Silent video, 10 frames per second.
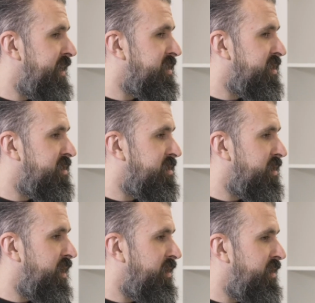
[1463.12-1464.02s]
I
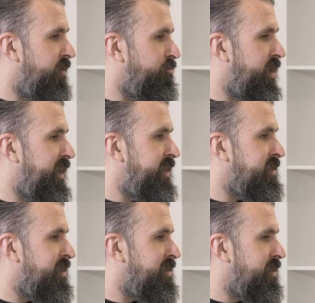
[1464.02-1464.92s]
said, it really
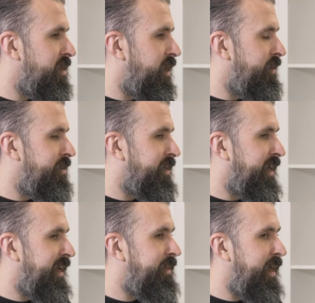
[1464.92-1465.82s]
is. And the
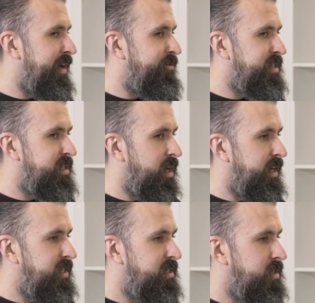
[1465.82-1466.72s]
key there is that
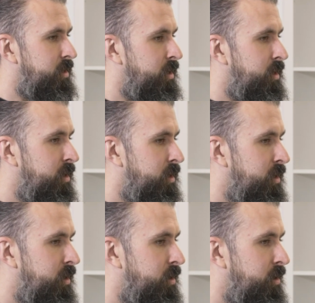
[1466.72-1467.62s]

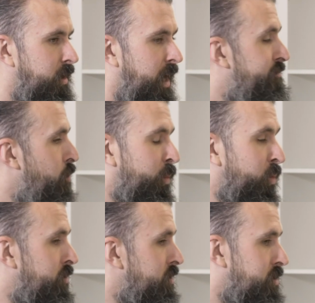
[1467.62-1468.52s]
everyone
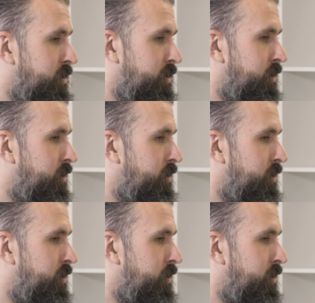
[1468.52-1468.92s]
wants...